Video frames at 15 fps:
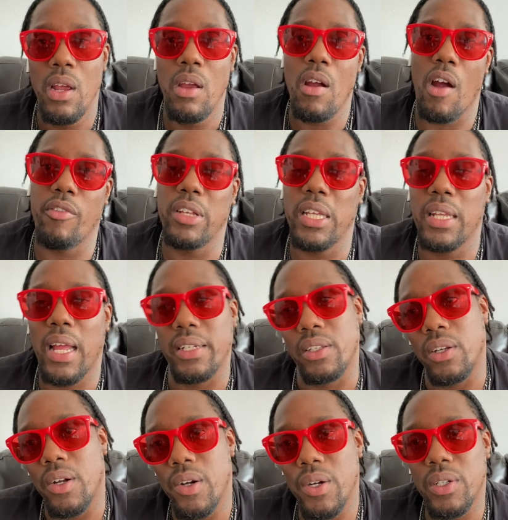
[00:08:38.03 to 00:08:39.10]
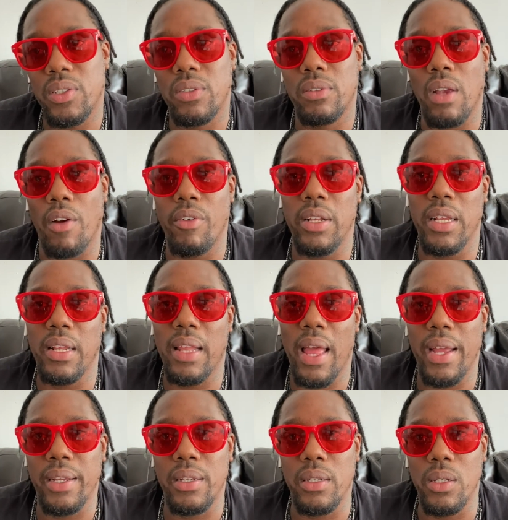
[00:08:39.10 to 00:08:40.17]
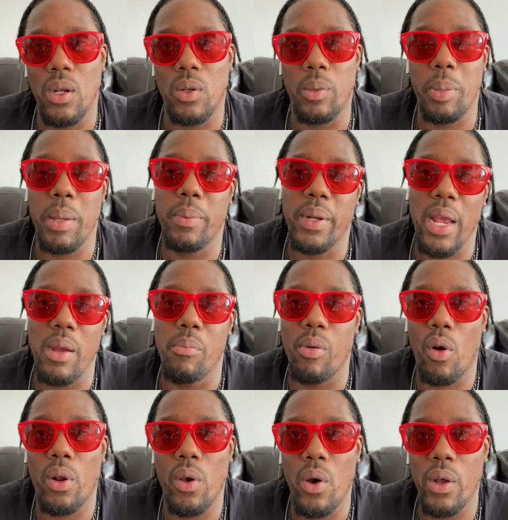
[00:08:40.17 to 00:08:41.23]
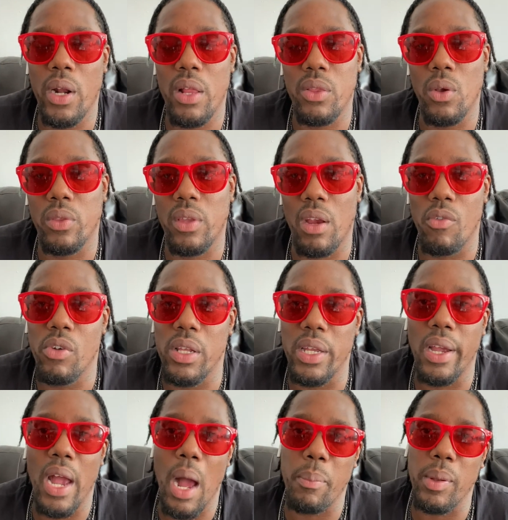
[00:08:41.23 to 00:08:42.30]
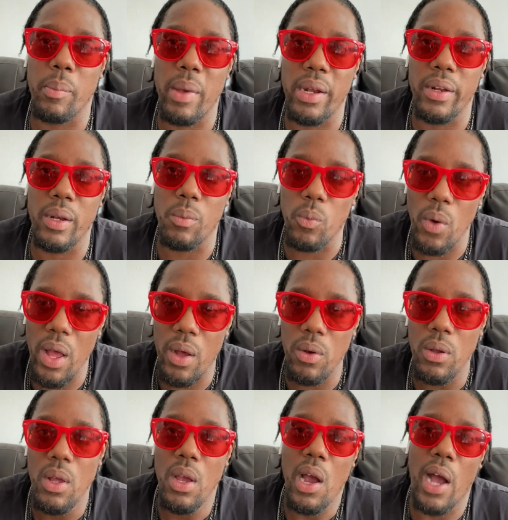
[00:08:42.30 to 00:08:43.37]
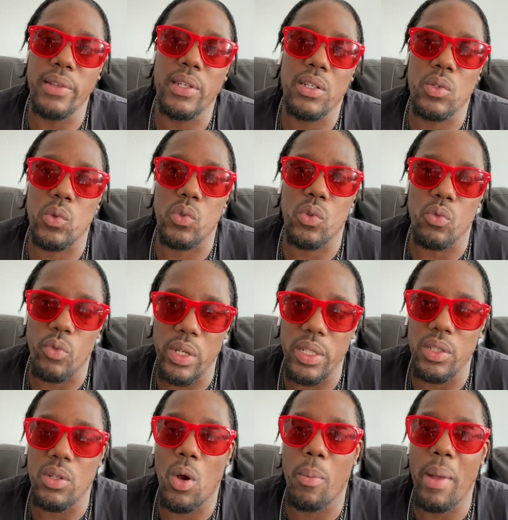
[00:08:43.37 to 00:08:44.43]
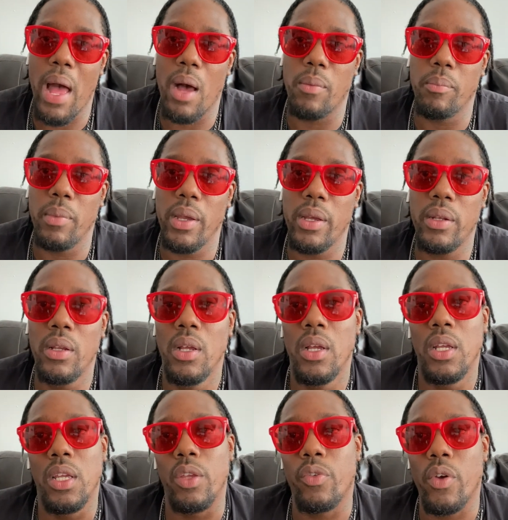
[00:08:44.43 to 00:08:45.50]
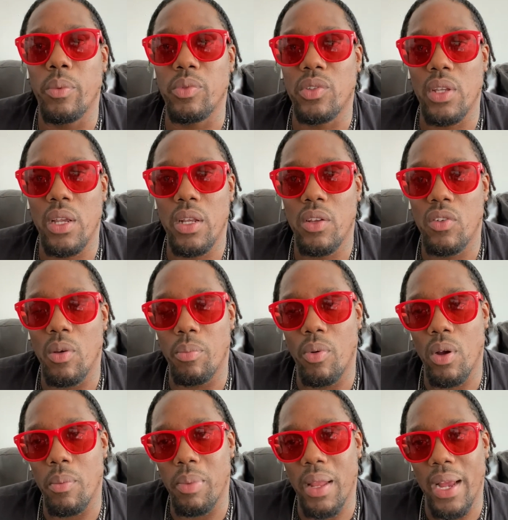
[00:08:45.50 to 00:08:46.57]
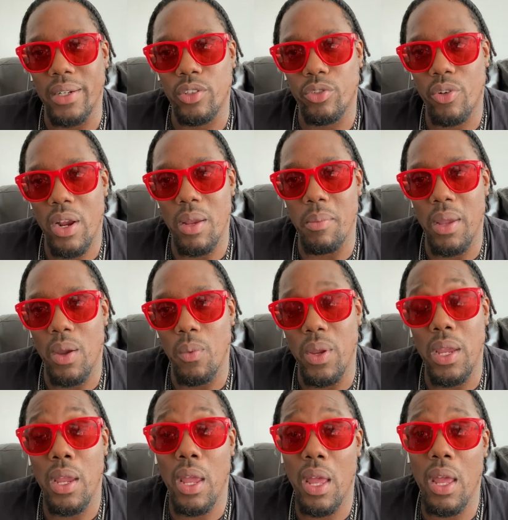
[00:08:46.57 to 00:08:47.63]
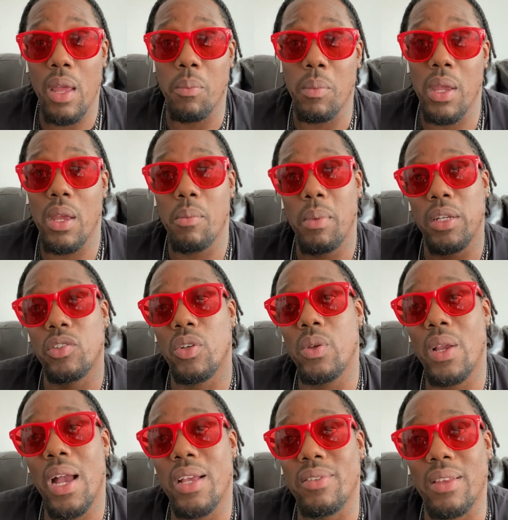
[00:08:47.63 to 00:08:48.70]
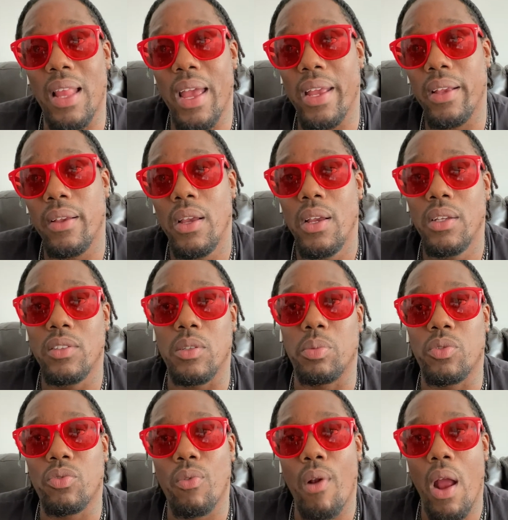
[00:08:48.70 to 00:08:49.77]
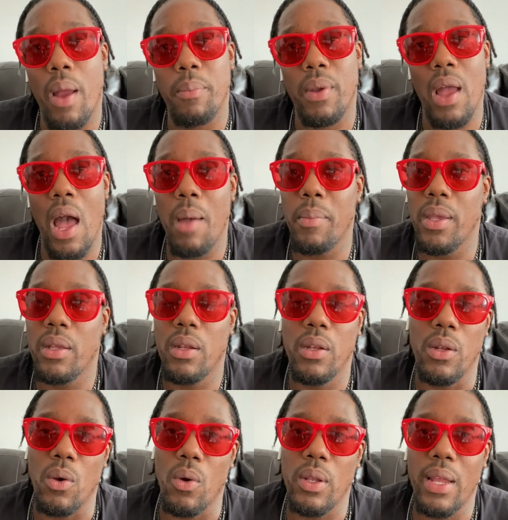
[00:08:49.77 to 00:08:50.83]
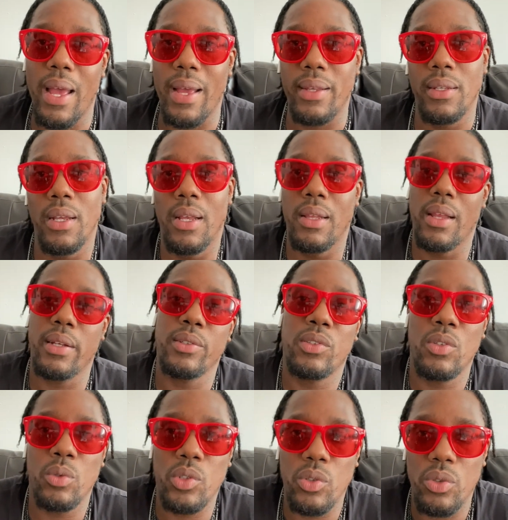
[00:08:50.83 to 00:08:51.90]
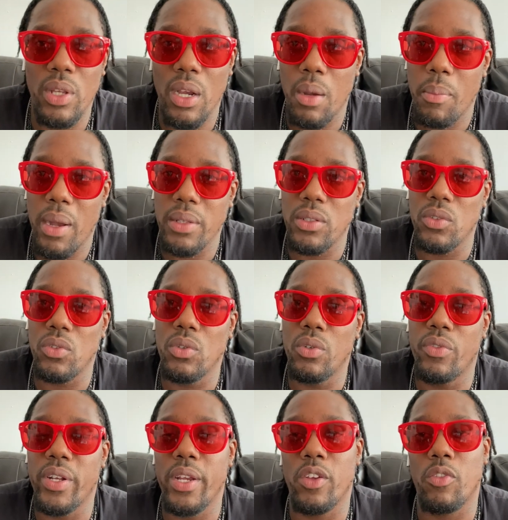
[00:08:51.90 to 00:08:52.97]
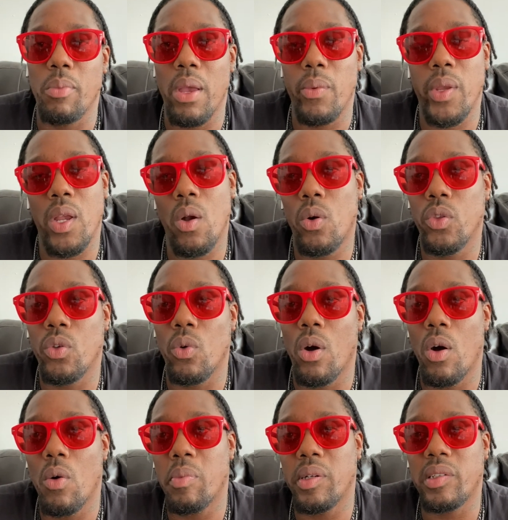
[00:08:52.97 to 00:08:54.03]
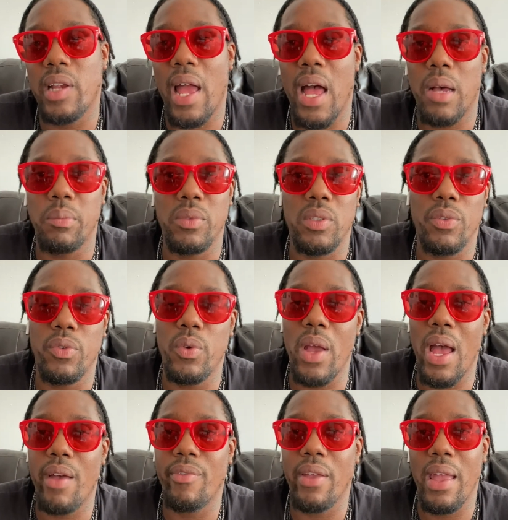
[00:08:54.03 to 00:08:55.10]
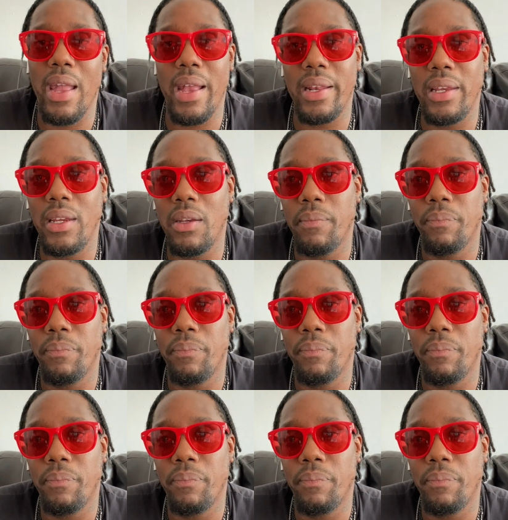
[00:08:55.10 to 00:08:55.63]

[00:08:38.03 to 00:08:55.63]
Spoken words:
I really liked the hooks. I really liked, the people that he brought on. I thought they really complimented him well. I think this was a really dope album, man. You feel what I'm saying? It's your boy Black Trey, man. We here, man. Make sure you guys like, subscribe, comment, and all that. Let us know what you think about these new videos, man. We going through a whole bunch of albums. If you have any